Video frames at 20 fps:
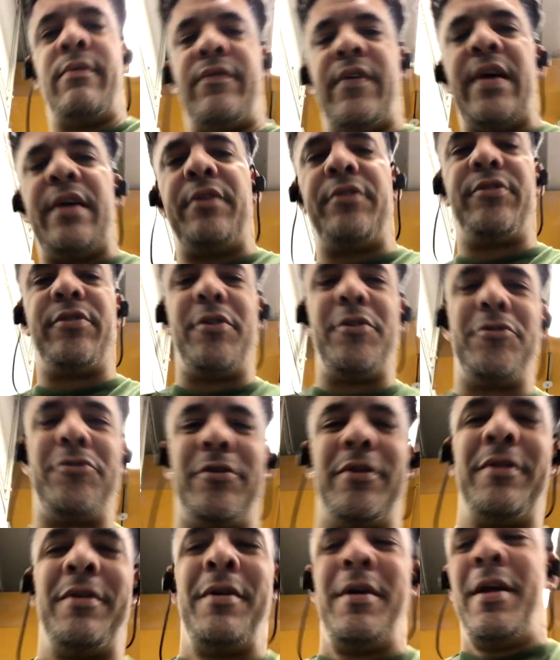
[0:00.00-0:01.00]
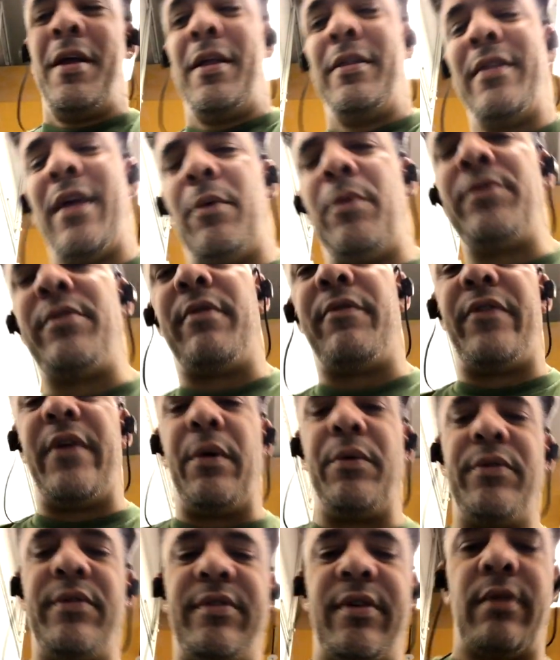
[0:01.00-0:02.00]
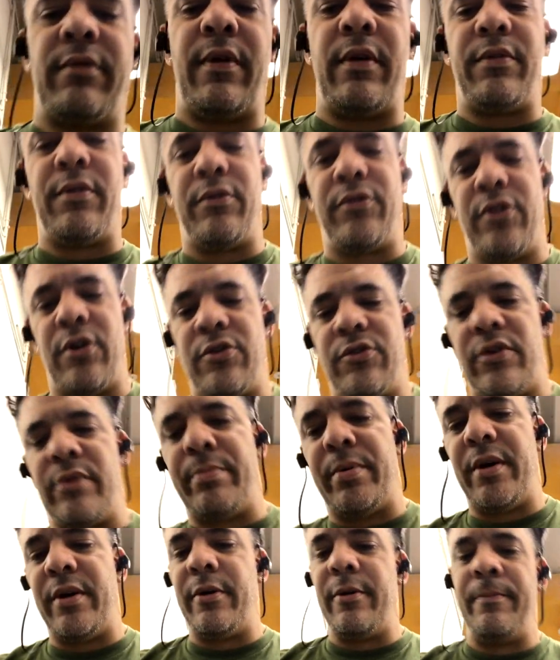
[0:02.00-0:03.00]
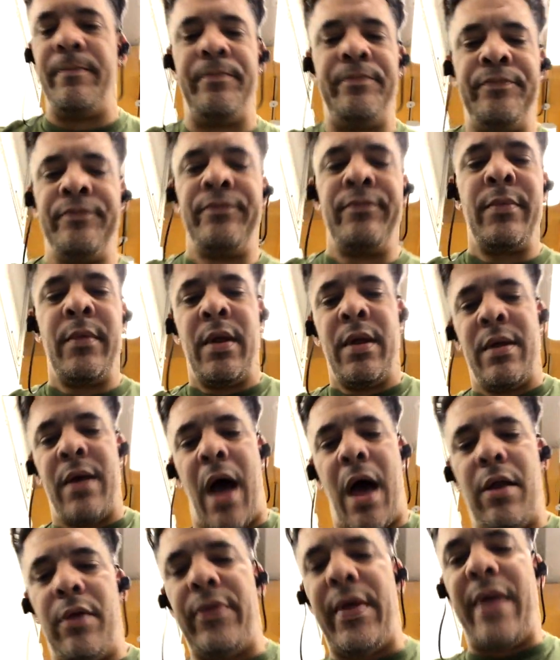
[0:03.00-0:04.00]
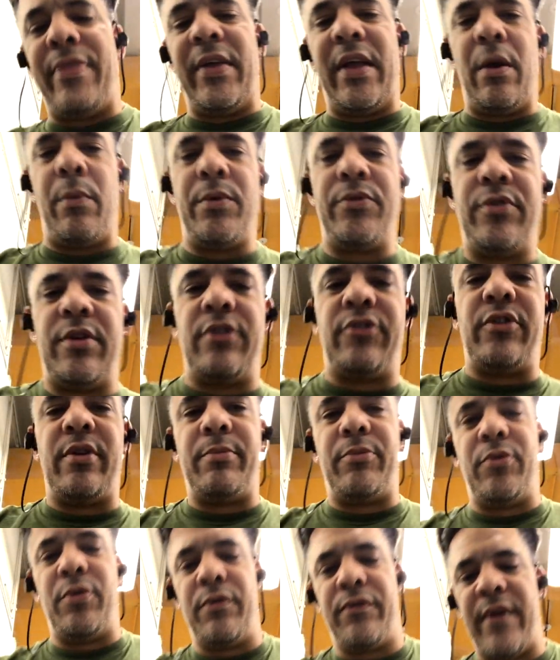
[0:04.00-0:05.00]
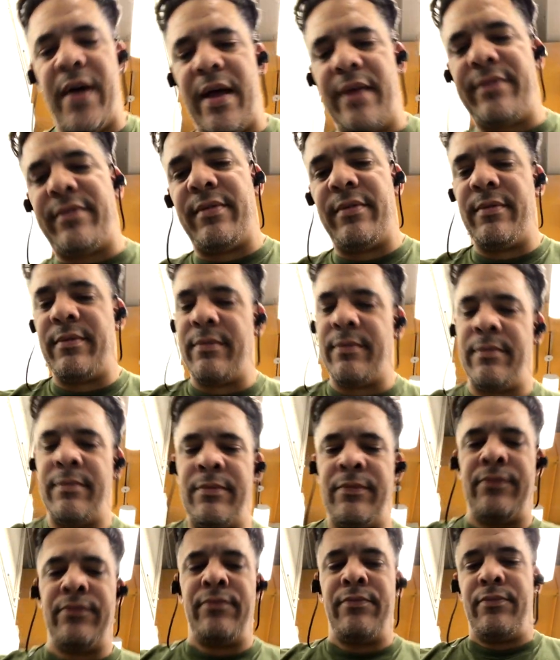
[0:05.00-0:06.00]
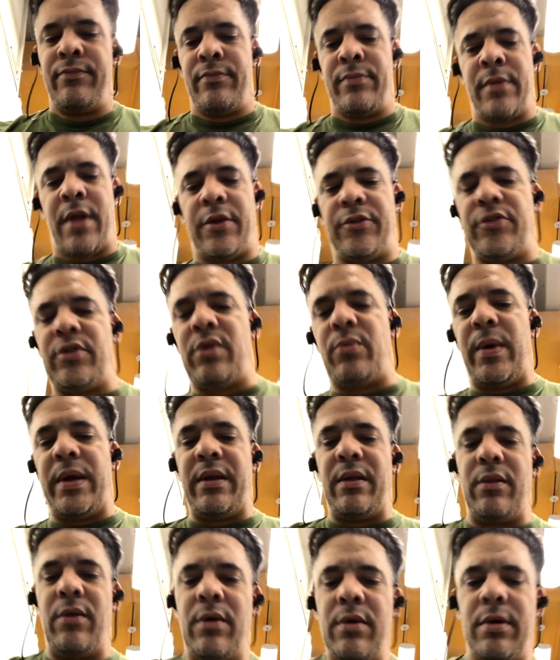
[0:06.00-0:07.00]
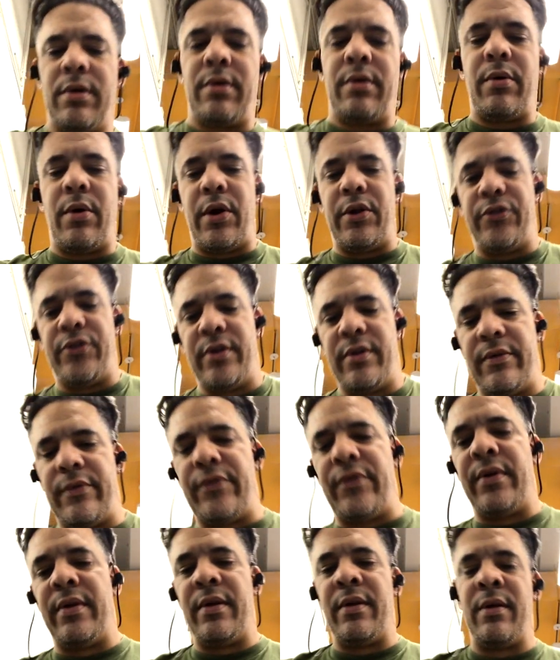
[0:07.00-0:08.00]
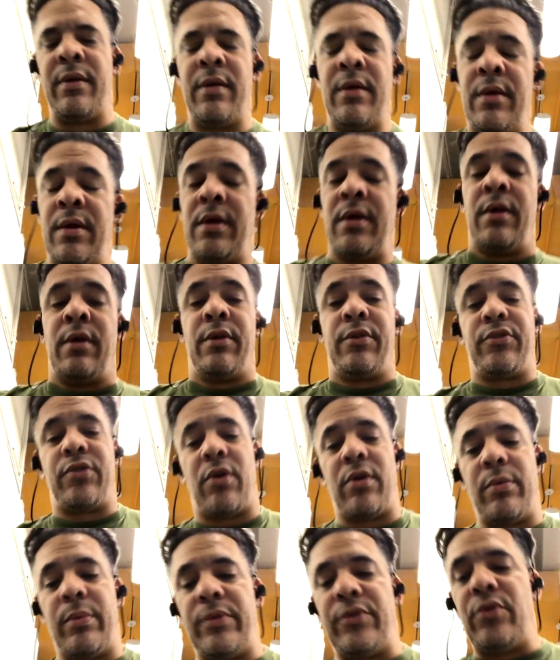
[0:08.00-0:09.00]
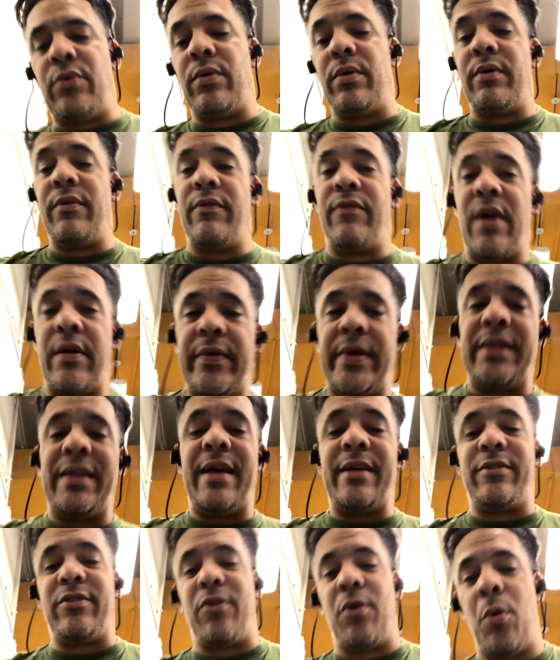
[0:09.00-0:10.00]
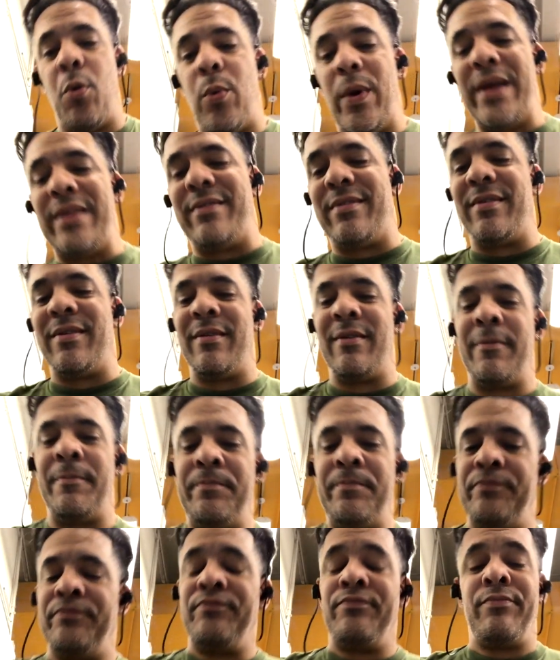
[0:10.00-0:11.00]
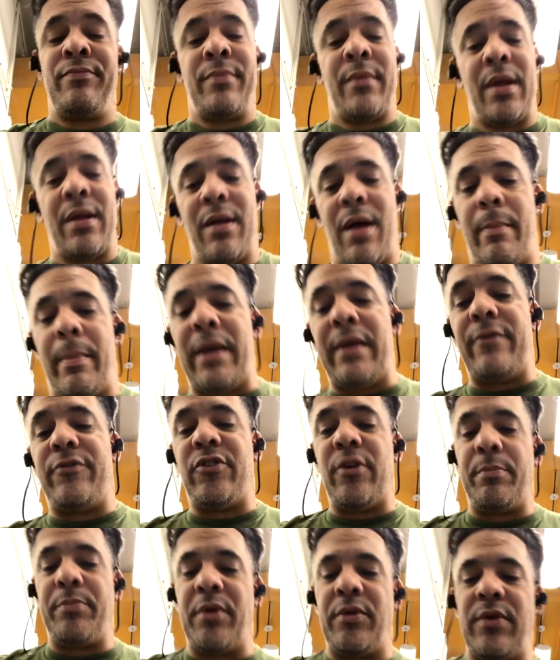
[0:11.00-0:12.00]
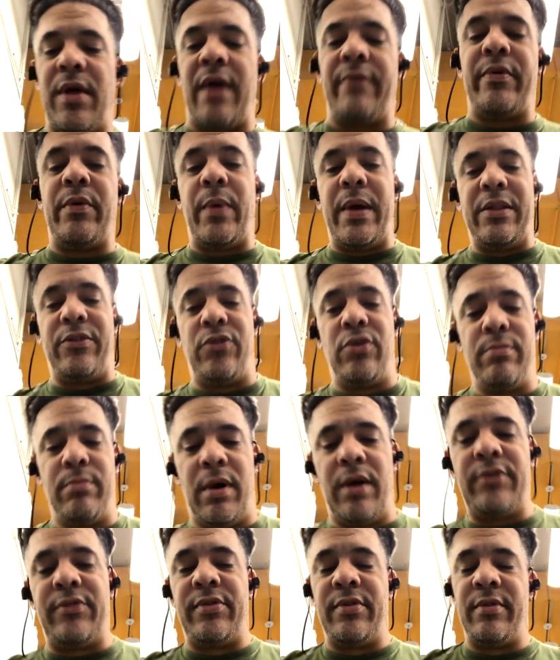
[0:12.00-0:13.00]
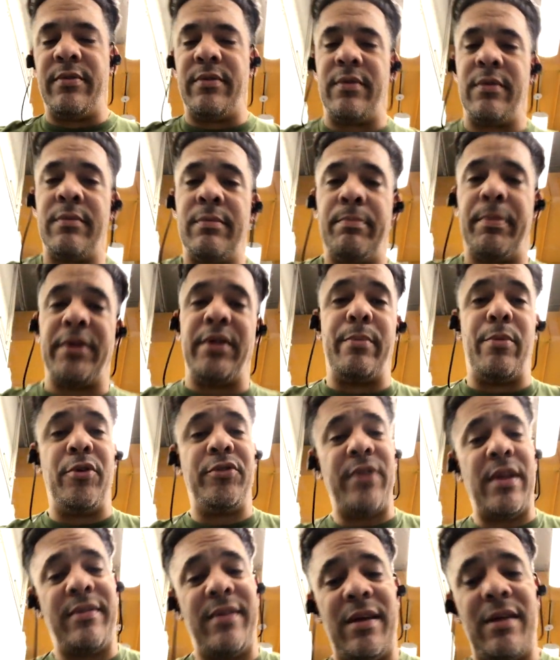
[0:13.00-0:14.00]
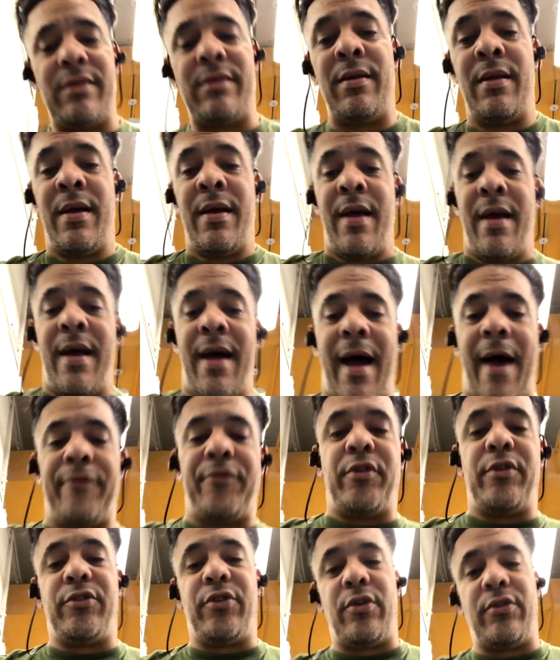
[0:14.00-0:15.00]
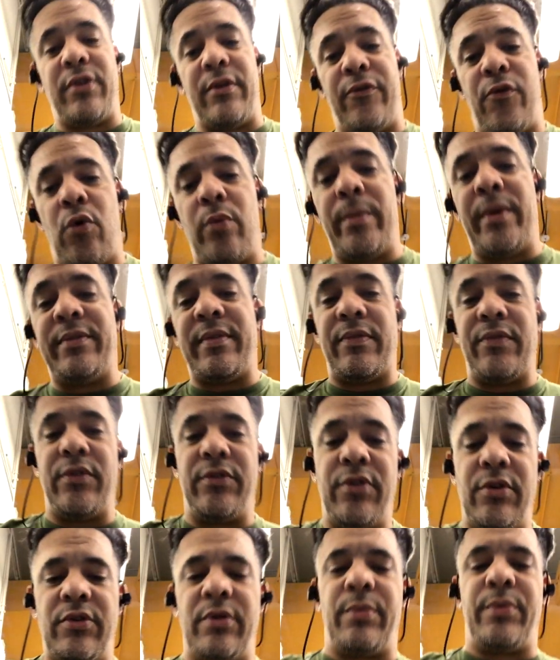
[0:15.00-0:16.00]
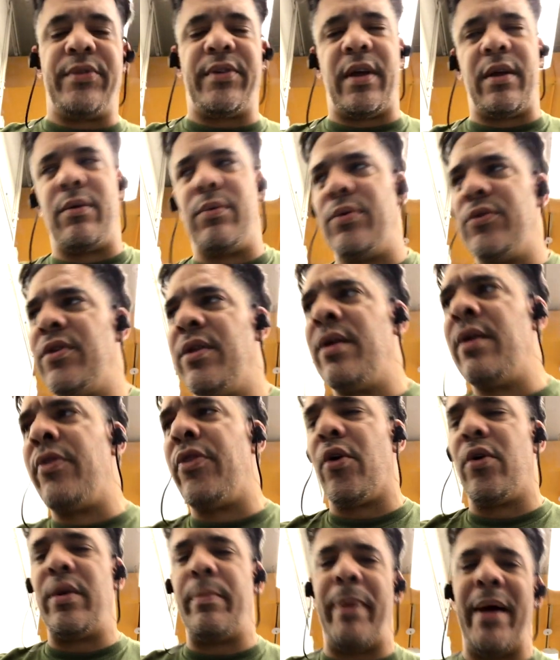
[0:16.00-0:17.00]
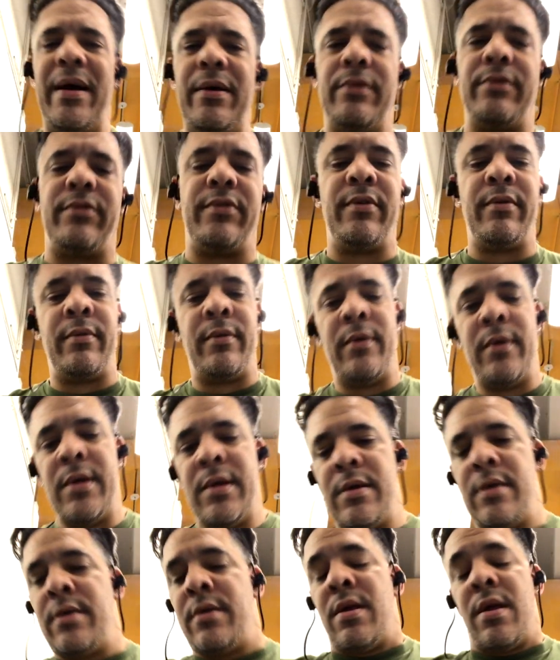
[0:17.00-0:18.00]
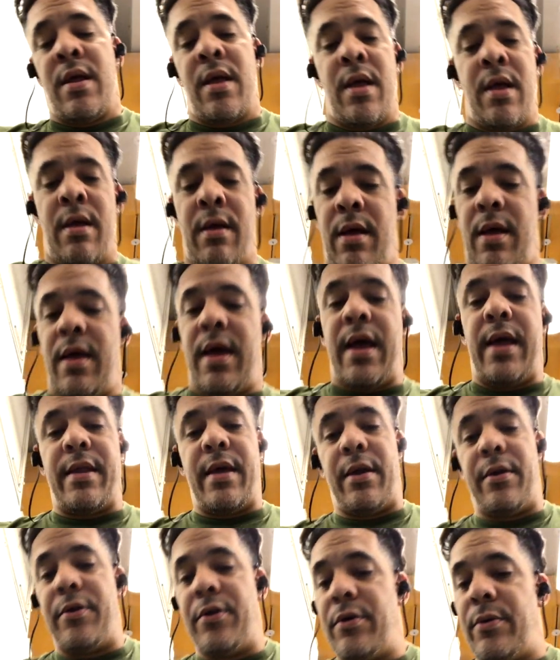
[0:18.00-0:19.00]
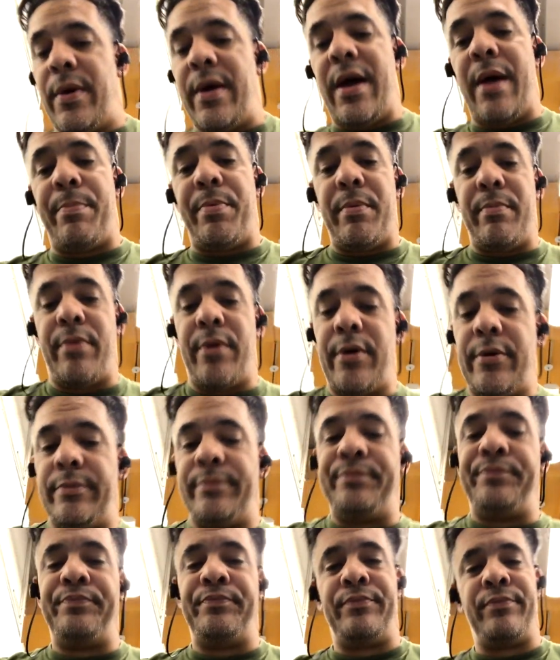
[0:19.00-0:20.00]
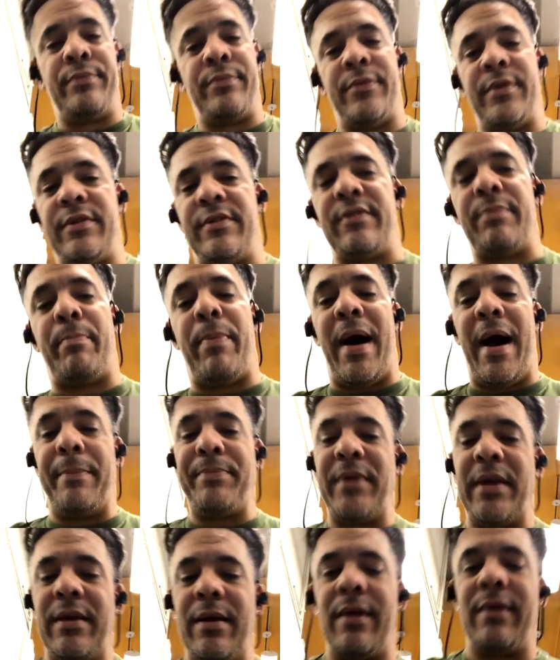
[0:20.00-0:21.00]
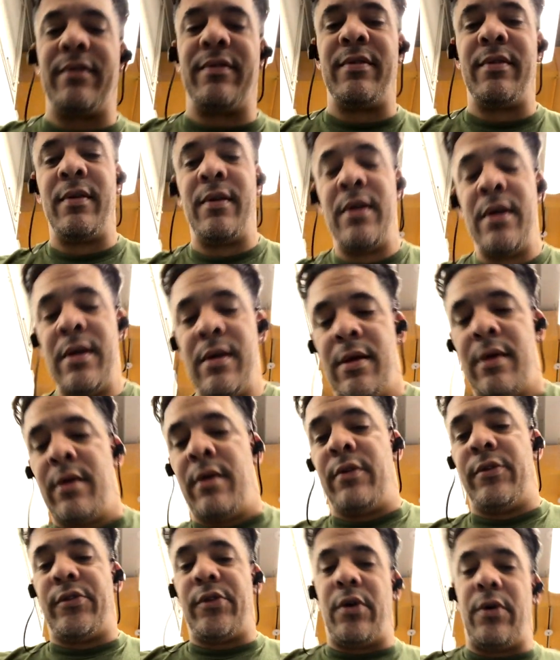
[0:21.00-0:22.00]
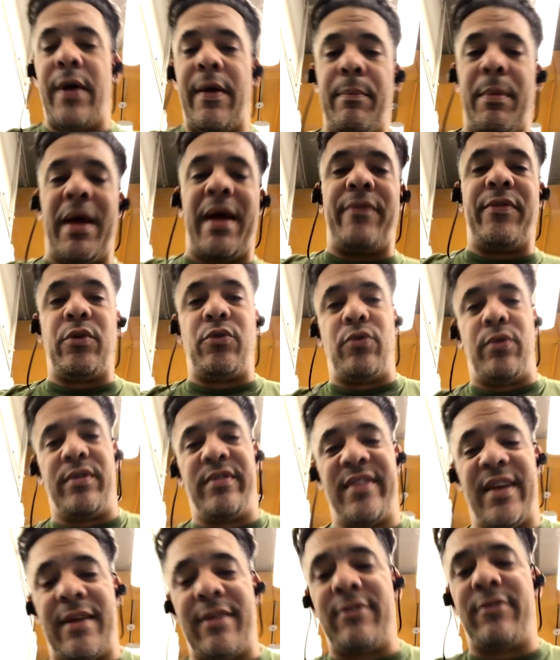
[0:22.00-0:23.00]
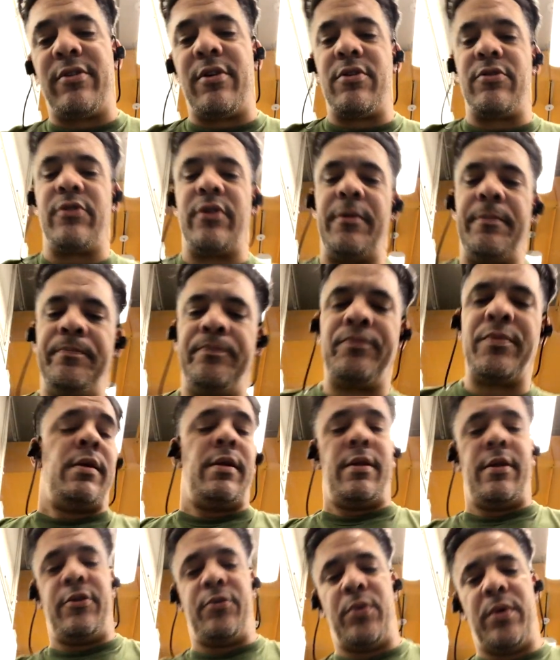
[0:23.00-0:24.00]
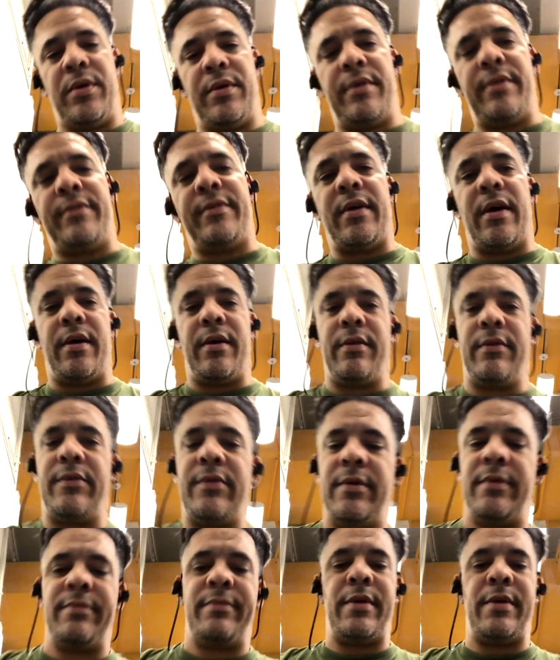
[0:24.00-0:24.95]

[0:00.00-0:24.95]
Failed surgery. Now, it wasn't a fail. It was a successful surgery, but I think I went to the gym too fast. I should have waited longer, or I should have started with doing very less weights. I might have jumped on the heavy weight too much, but the most I did after the surgery, 4 months after the surgery, was like 30 pounds. And I don't know what happened, bro. Just popped, I guess. So I might have to do a second surgery. It is what it is, guys.